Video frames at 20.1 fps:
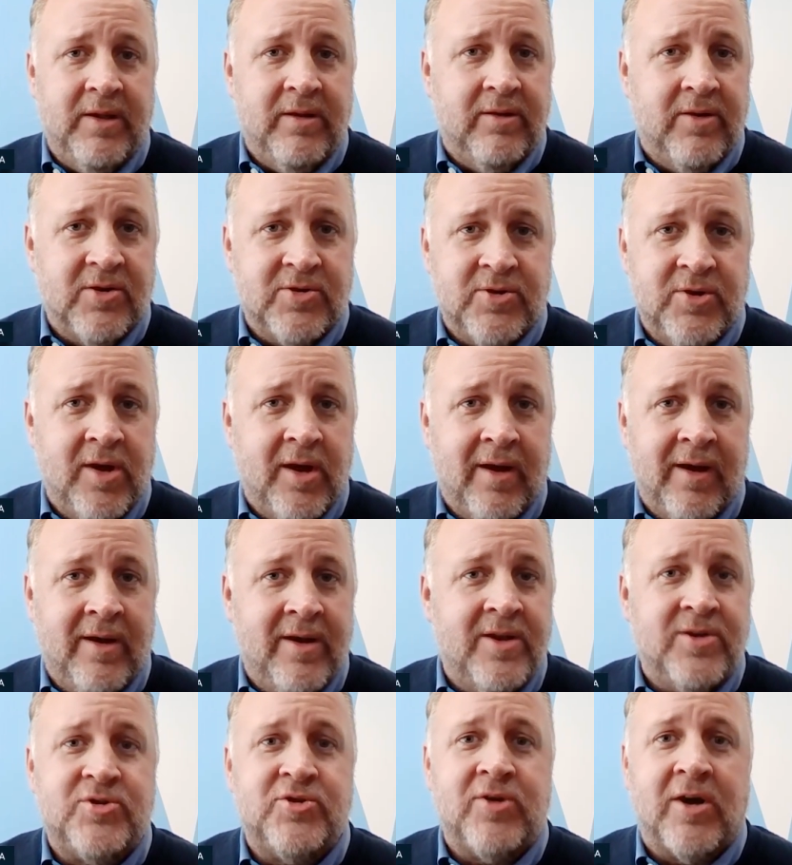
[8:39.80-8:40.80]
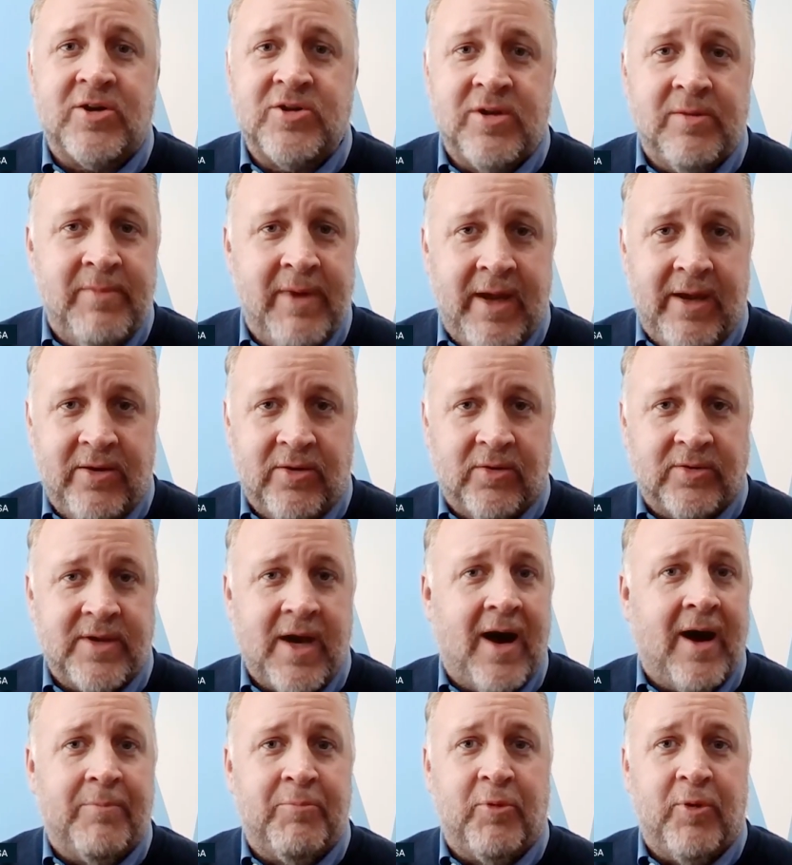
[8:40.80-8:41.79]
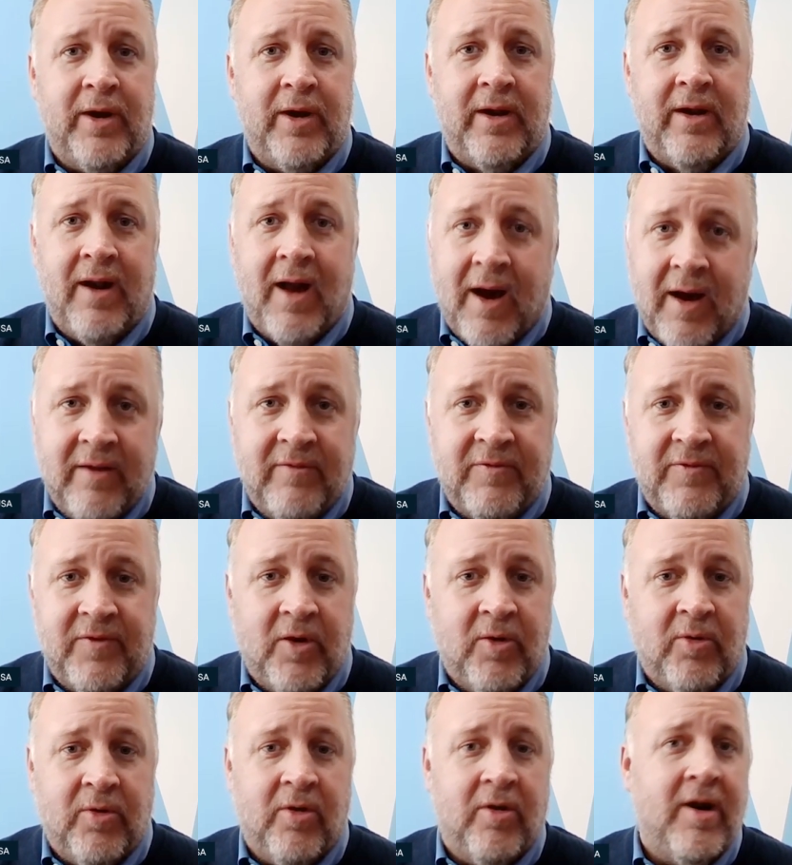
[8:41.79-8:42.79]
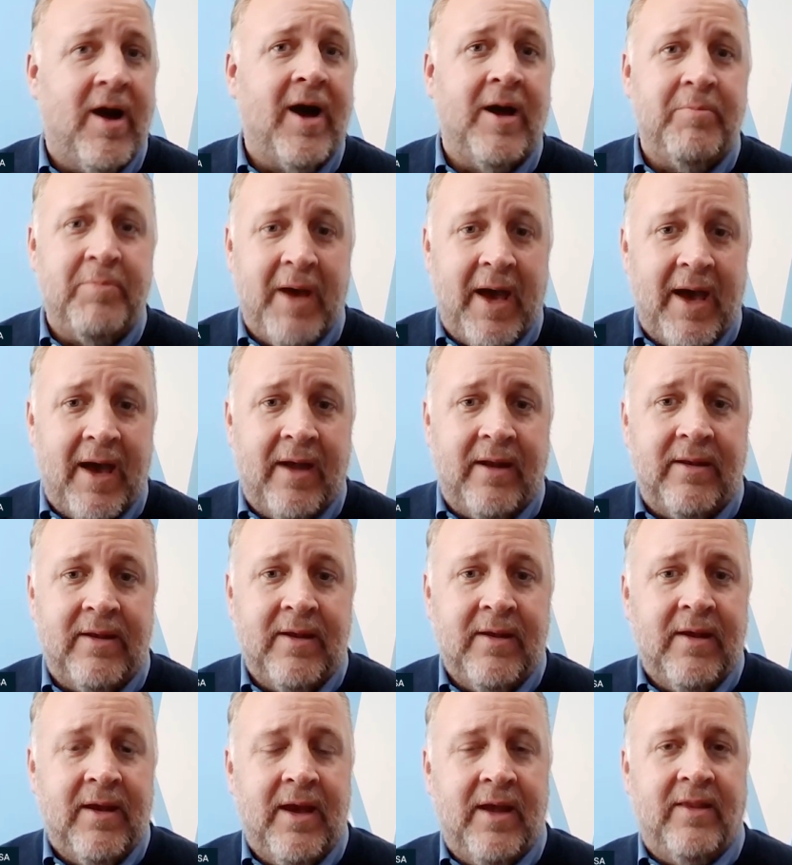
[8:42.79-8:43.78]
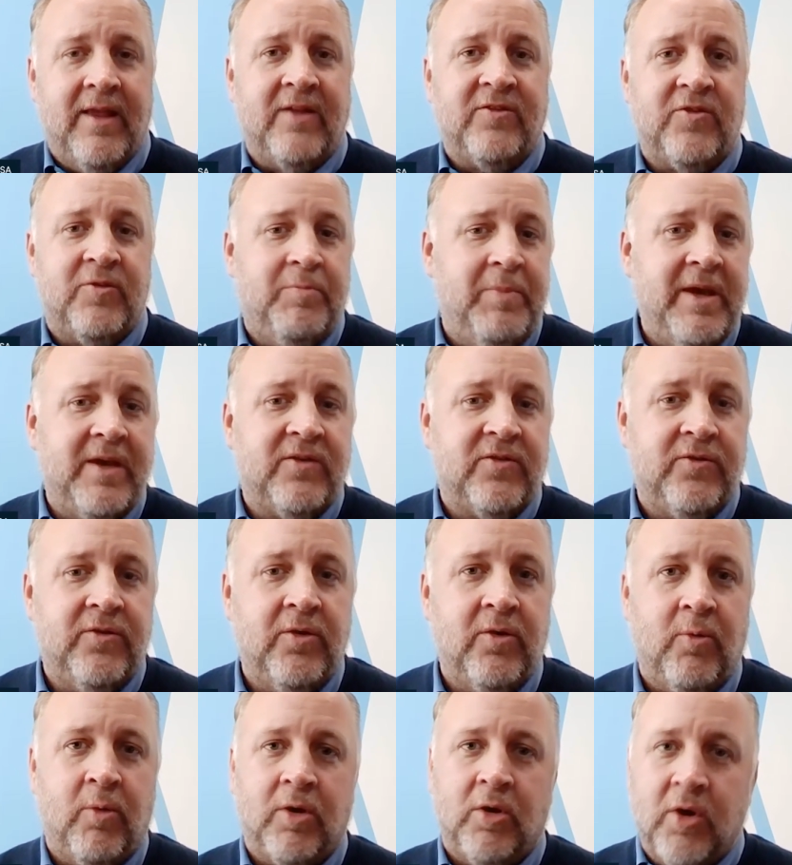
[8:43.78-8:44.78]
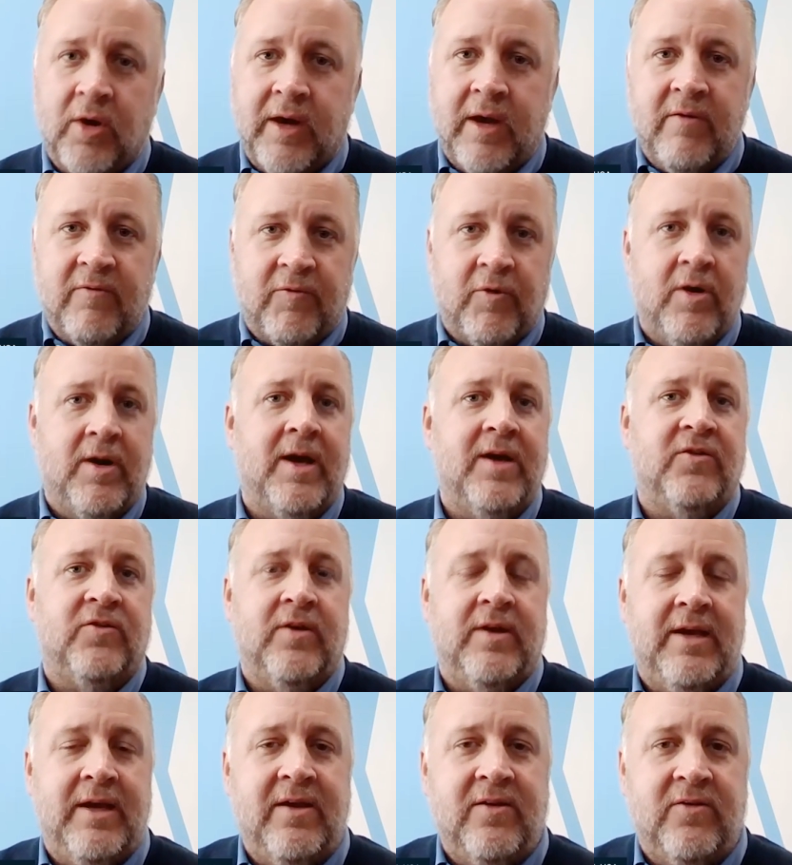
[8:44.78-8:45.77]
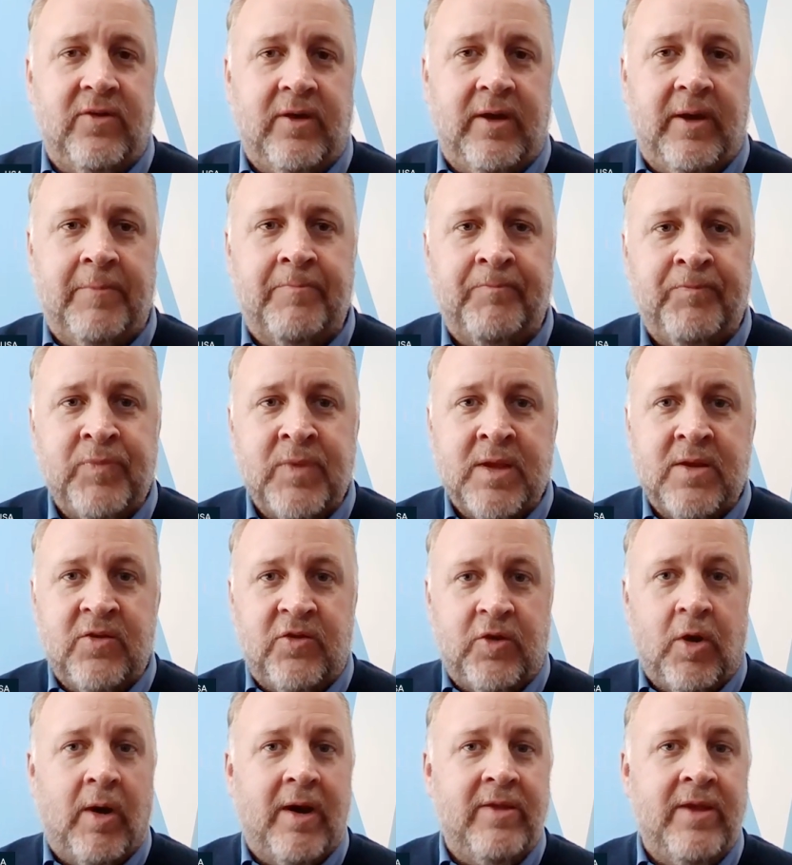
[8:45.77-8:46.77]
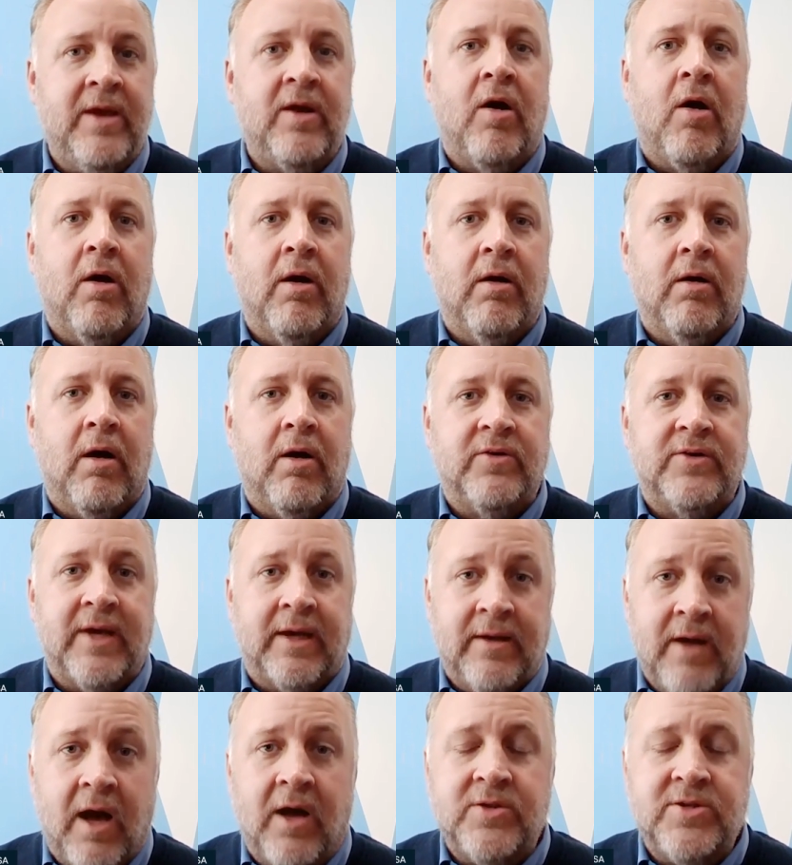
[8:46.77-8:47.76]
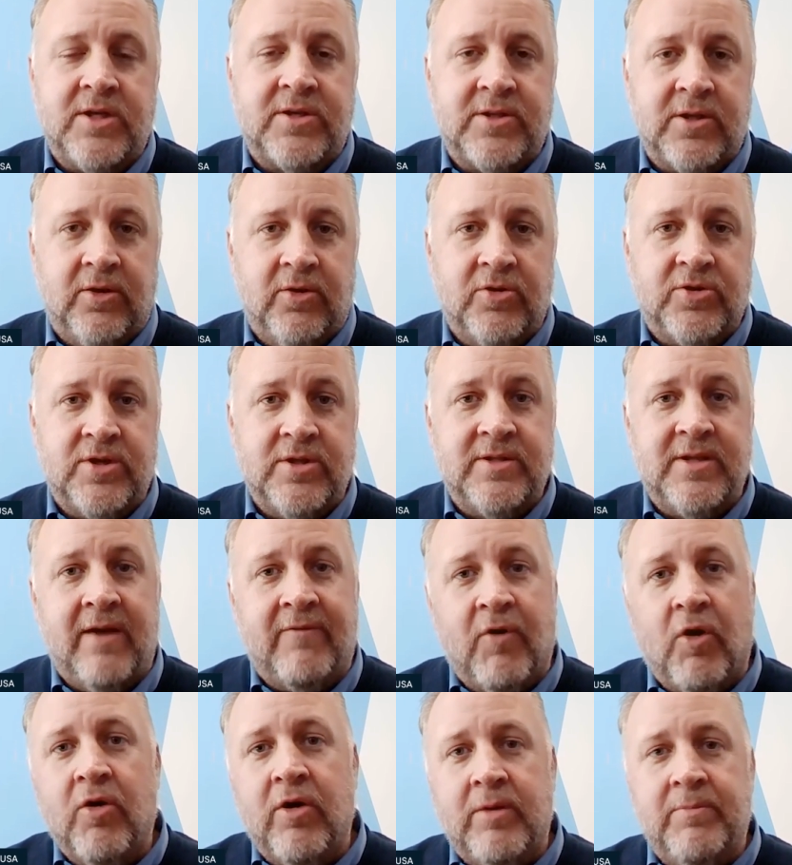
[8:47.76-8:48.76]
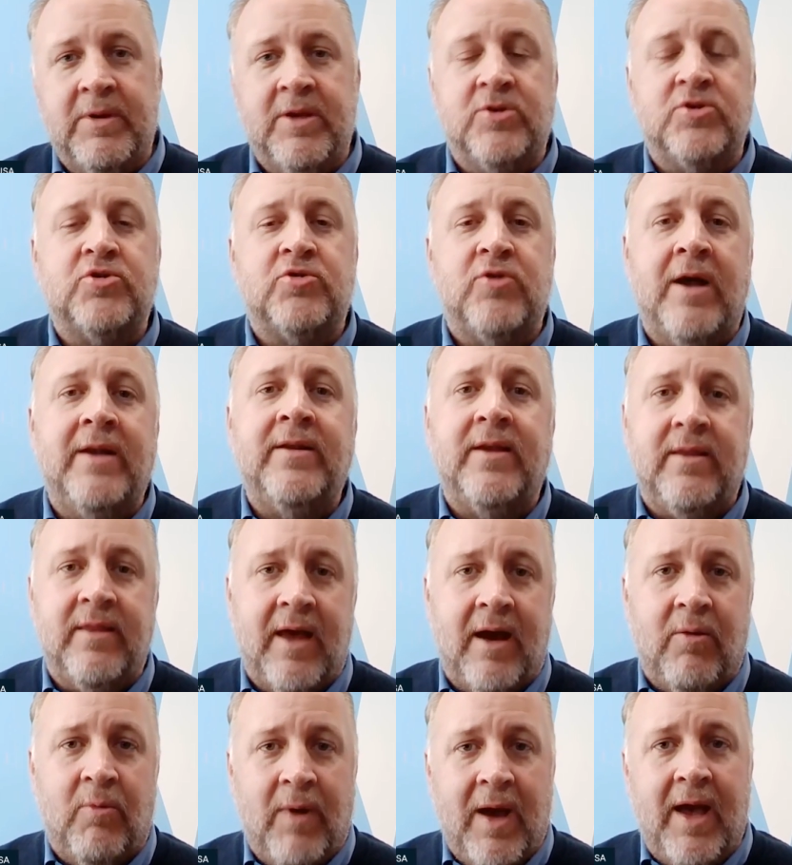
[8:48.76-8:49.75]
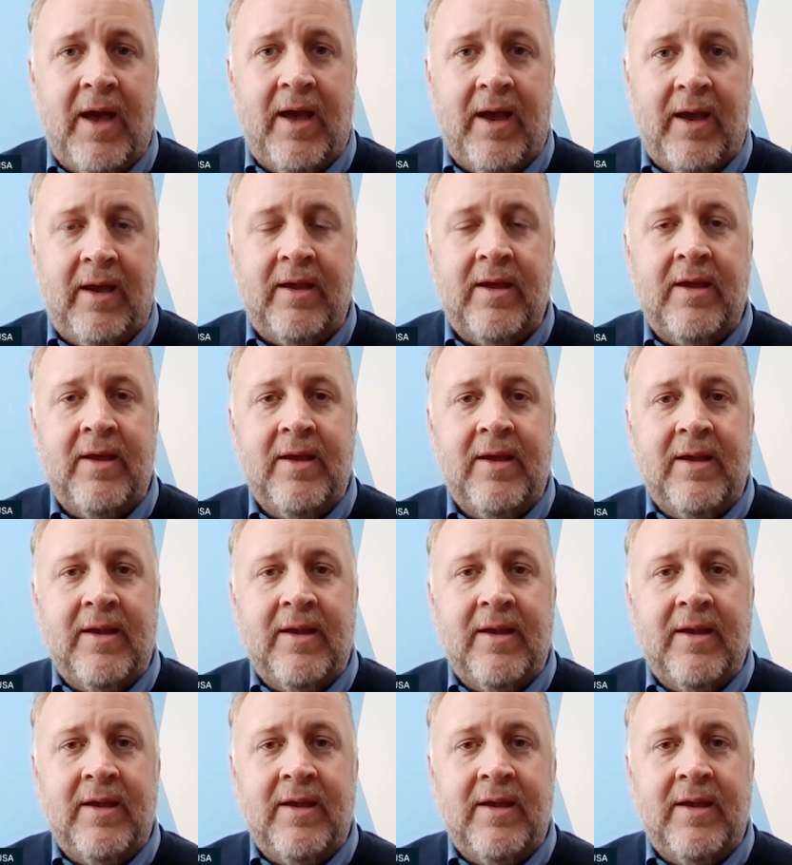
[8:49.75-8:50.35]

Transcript: There's not an instruction manual to operate an iPhone or an iPad, and that speaks to we're looking for nice and easy. So I think our technology solutions have already been trending that way.